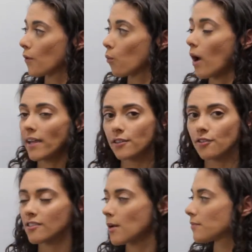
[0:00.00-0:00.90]
The
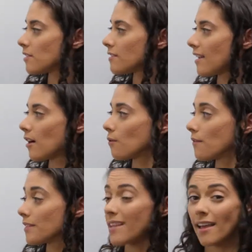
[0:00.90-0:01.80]
y-intercept is
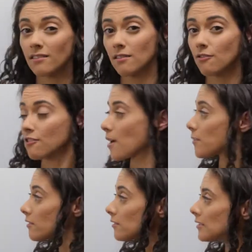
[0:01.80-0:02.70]
now this x-intercept.